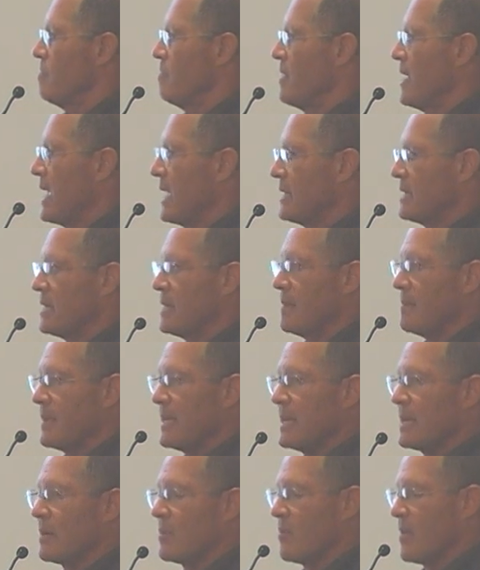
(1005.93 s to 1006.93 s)
they ended up
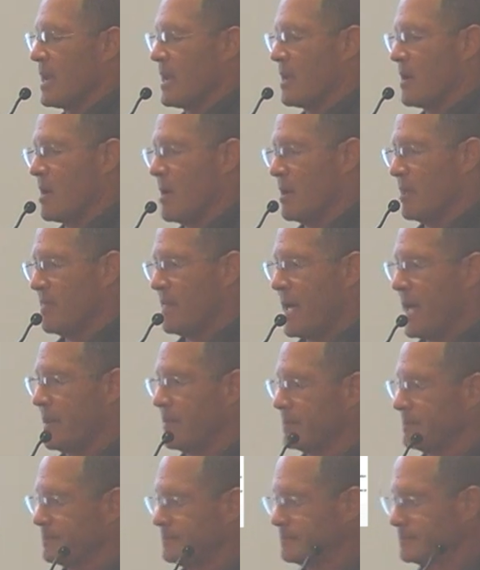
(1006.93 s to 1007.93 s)
integrating all of
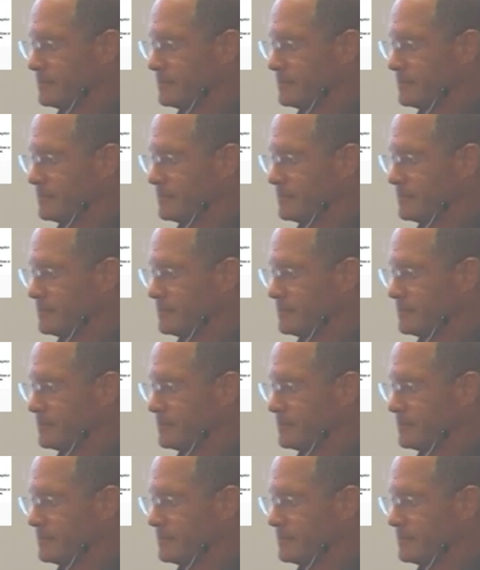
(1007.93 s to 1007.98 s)
that.